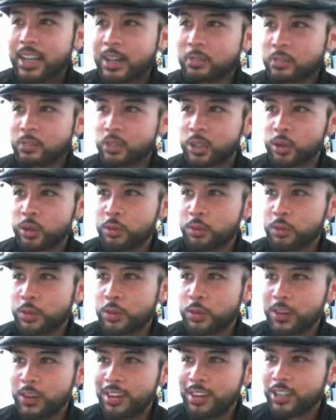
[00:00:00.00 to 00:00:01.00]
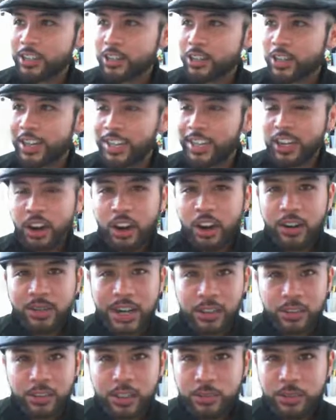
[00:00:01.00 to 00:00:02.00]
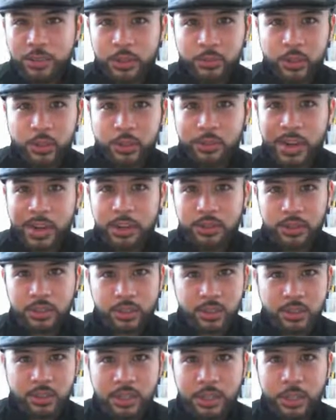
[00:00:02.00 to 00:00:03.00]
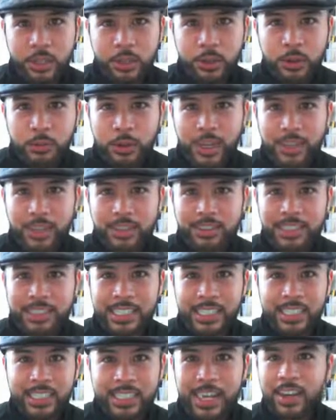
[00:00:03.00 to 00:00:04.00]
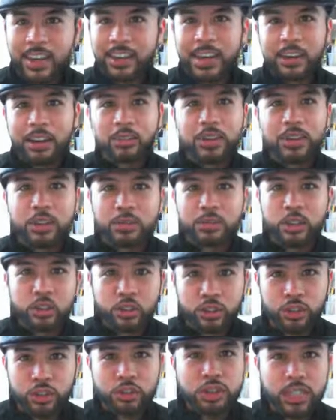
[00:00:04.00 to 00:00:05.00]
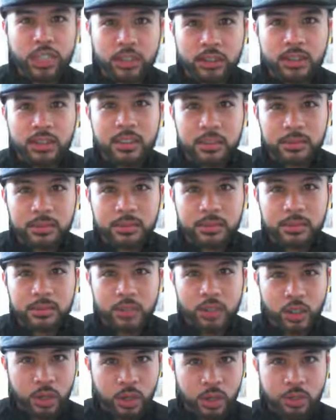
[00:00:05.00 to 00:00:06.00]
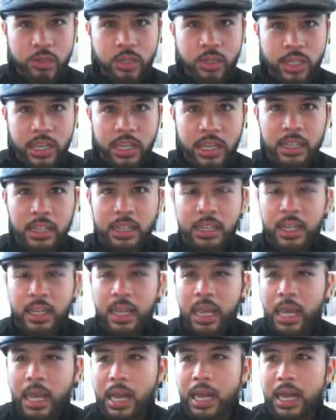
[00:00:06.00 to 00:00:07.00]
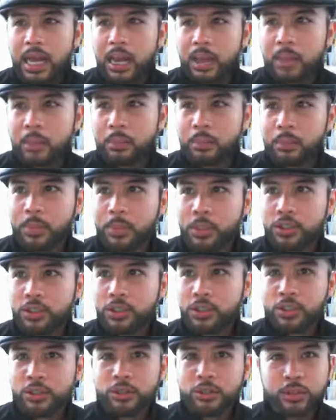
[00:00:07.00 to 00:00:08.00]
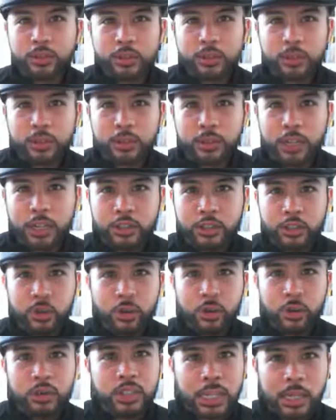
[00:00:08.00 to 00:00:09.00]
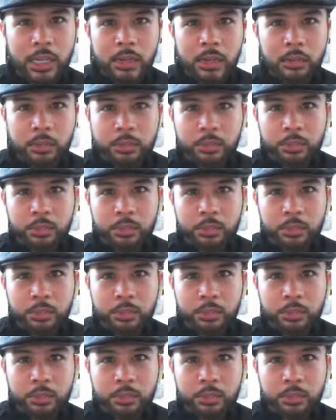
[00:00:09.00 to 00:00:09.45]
So we wanted to try to carve out some different routes where the desired outcome is to do deals, to wholesale, but to wholesale